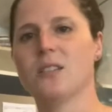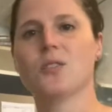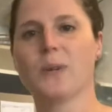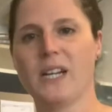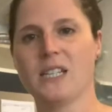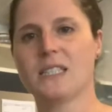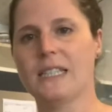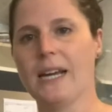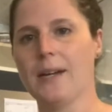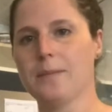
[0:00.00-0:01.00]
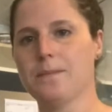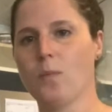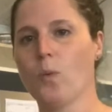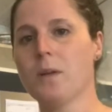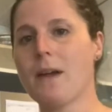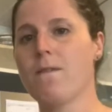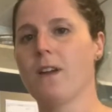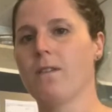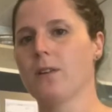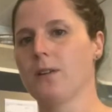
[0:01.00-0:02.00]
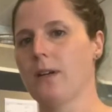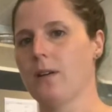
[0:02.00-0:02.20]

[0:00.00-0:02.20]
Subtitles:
raining today. One of my favorite